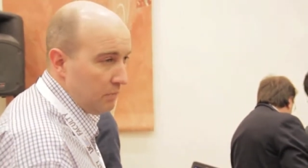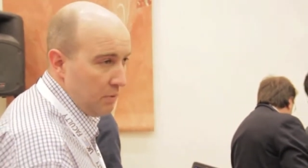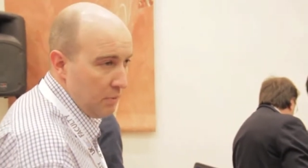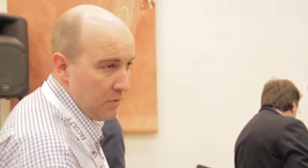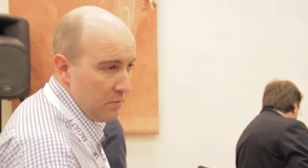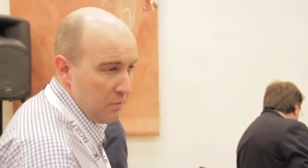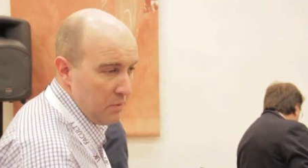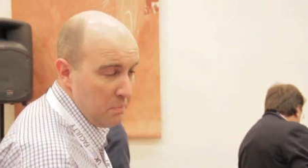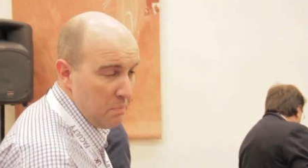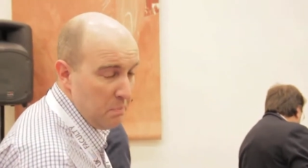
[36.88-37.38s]

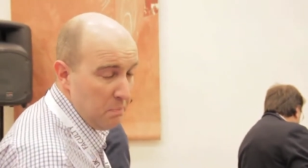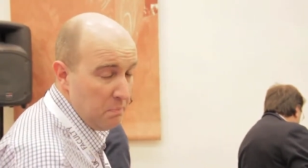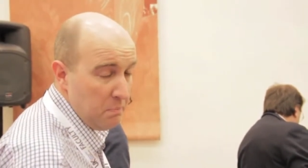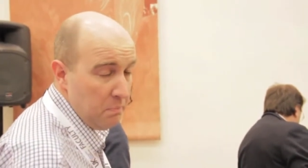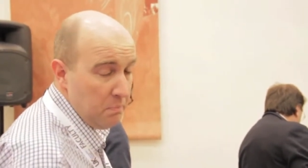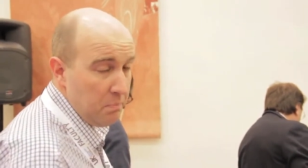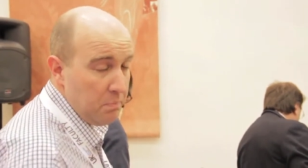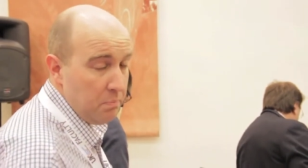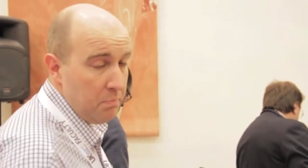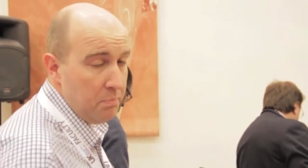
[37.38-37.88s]
with
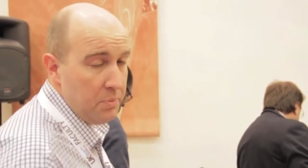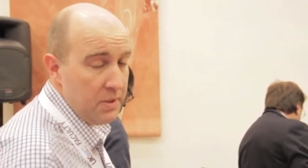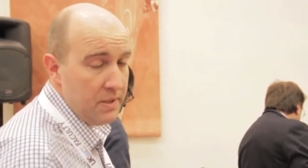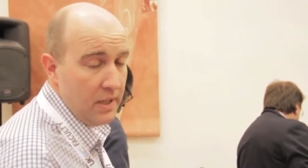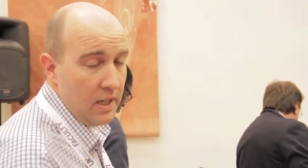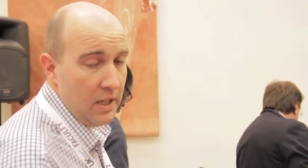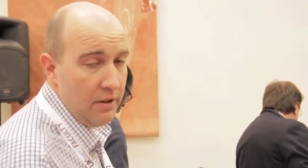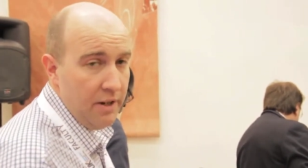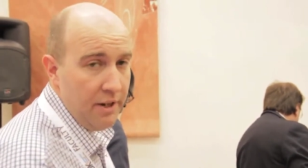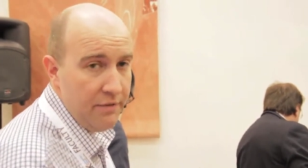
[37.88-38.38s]

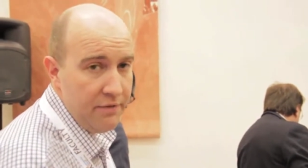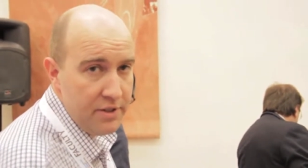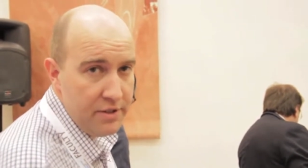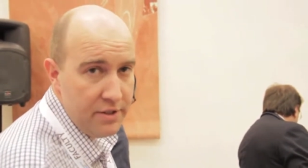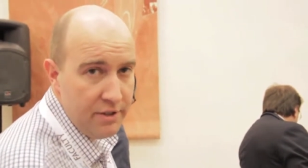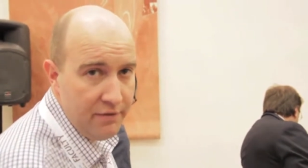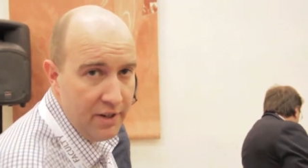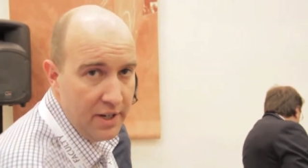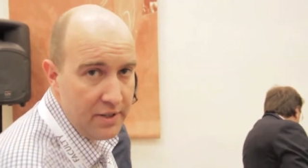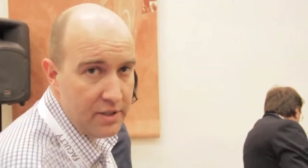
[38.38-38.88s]
particular reference
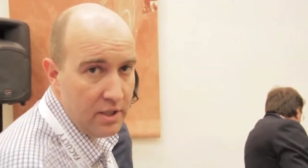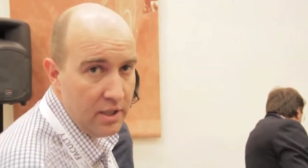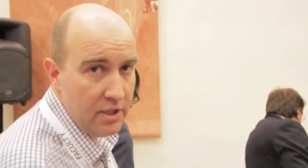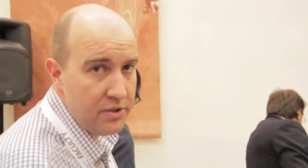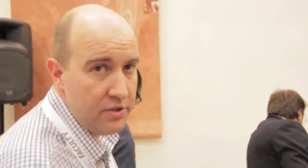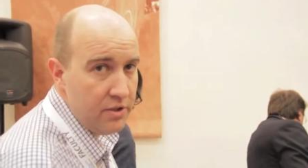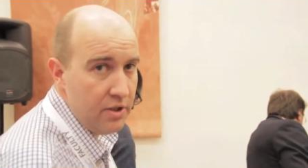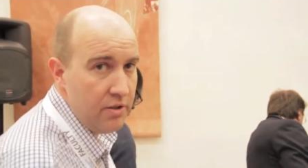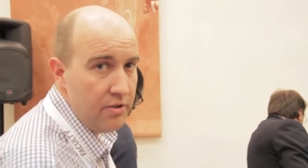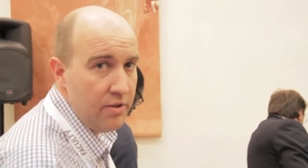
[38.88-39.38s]
to vascular
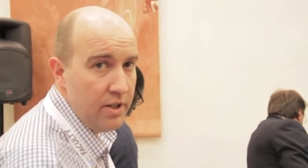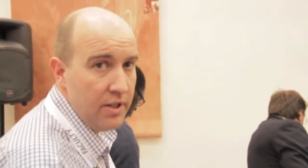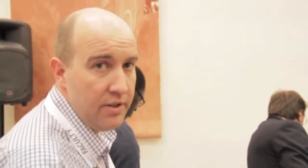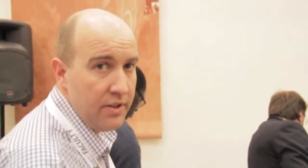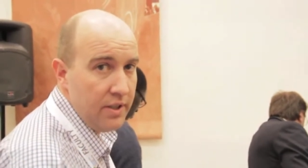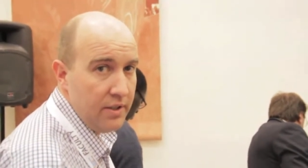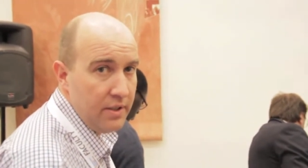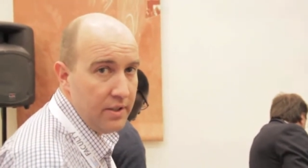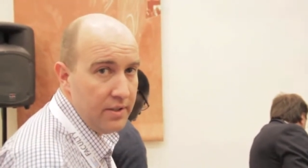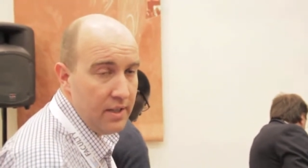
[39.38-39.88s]
surgery, I
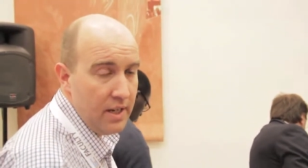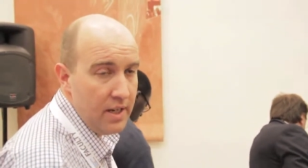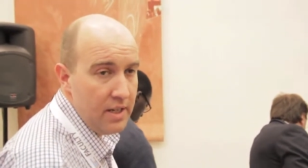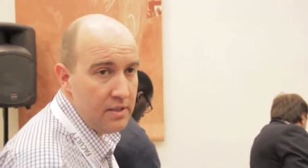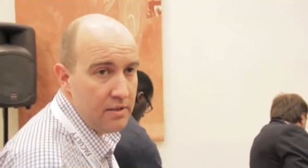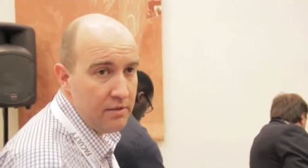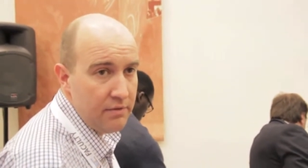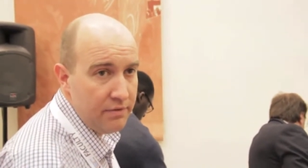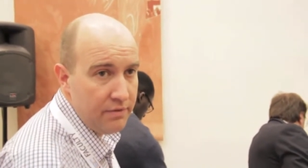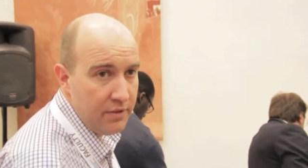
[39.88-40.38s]
think the
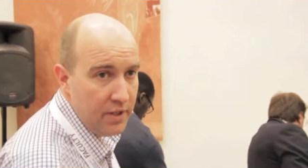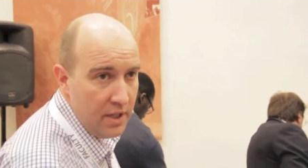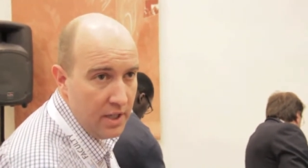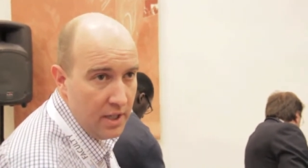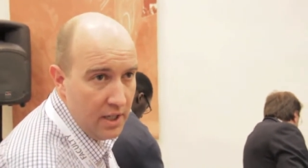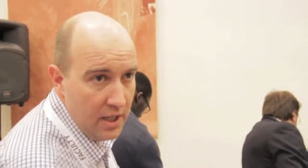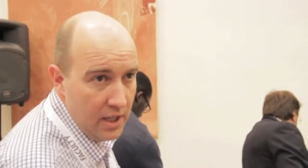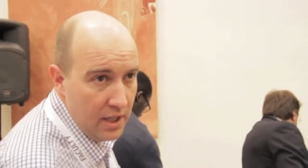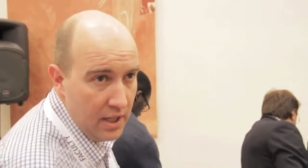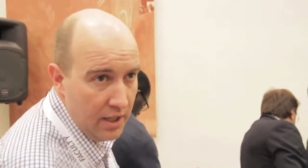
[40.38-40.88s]
days of
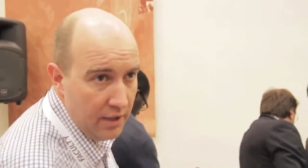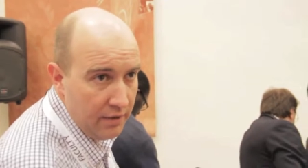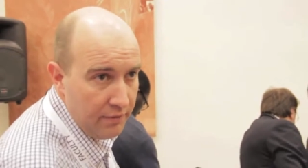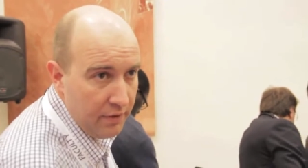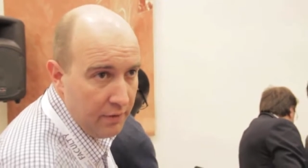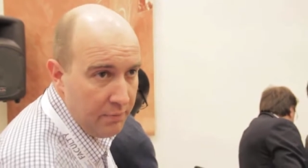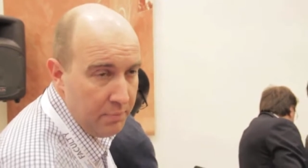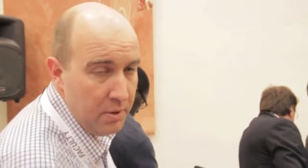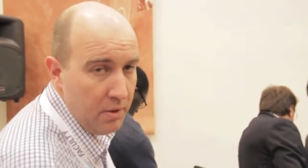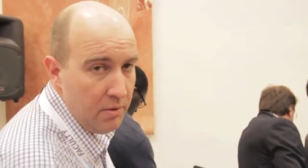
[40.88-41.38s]
of
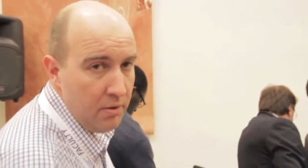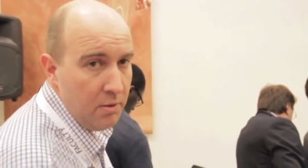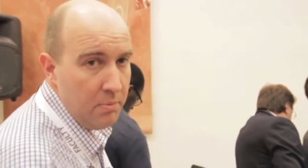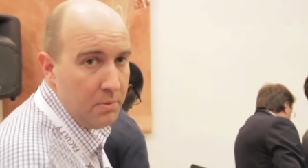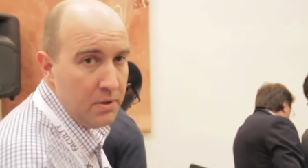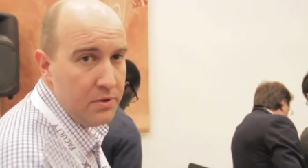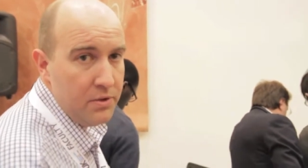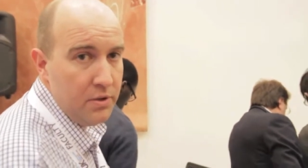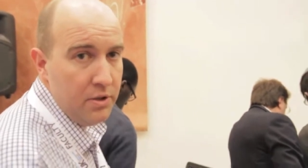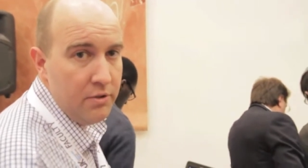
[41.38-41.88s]
pure
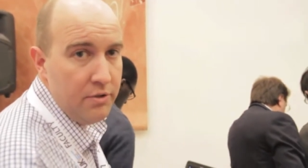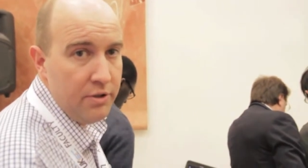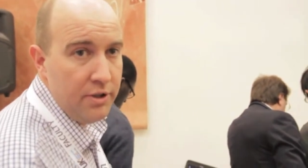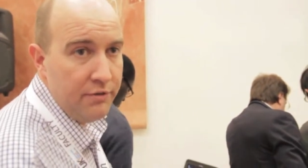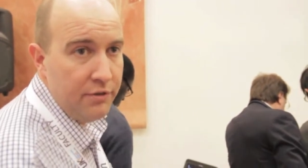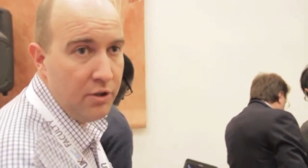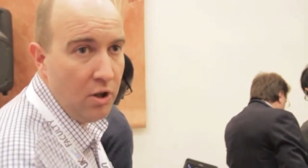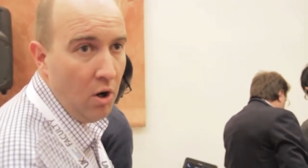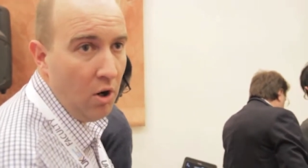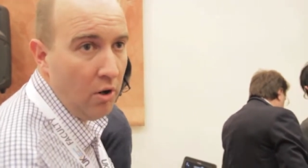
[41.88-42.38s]
open surgery
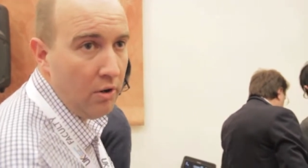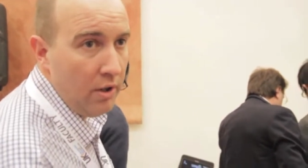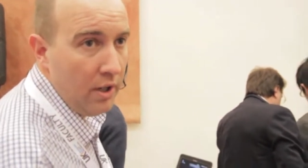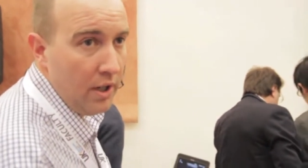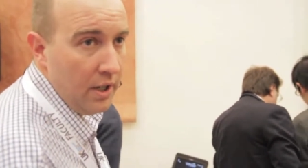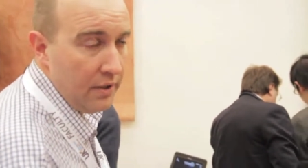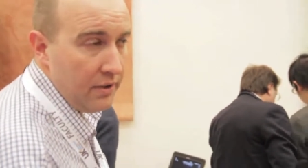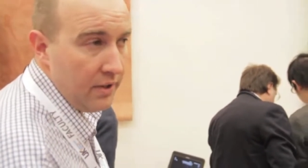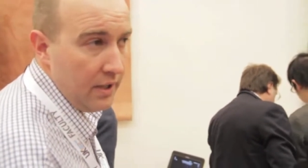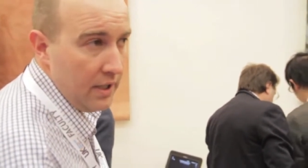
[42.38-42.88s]
have gone, and
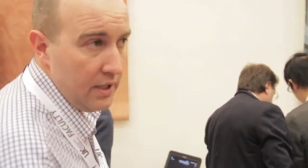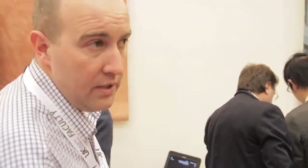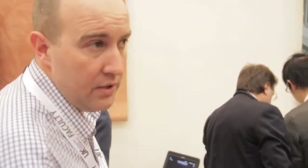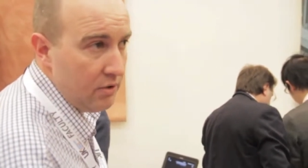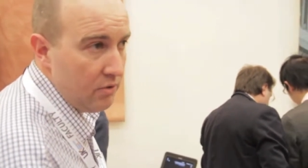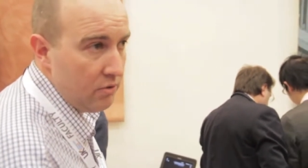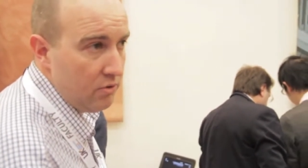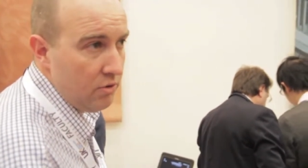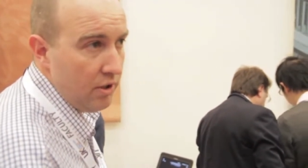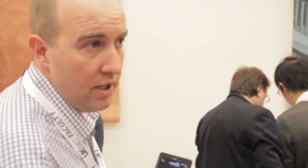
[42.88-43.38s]
I think it's
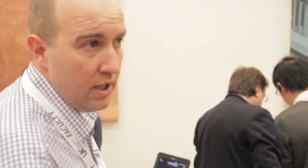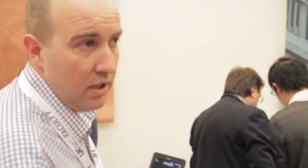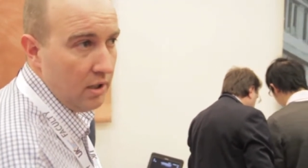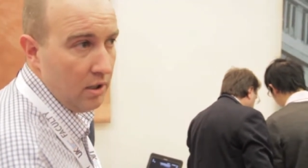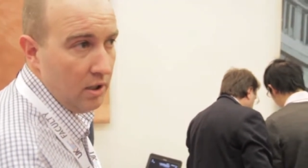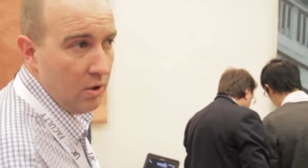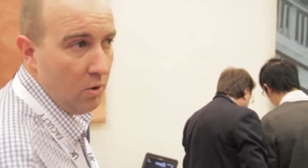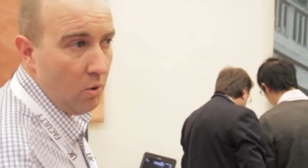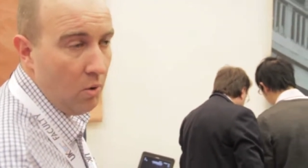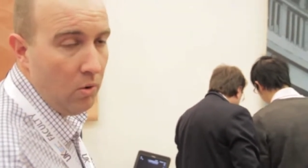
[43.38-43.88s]
critical
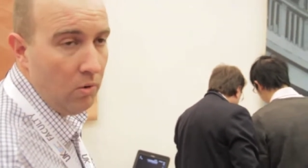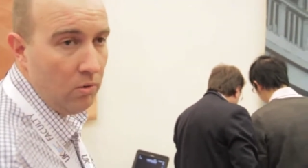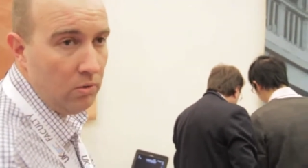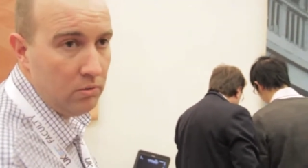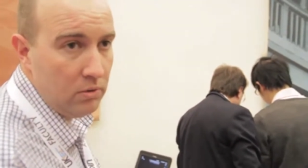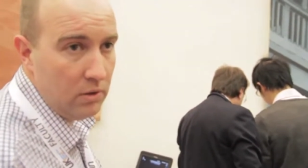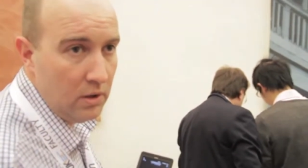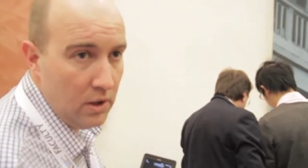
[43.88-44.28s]
that all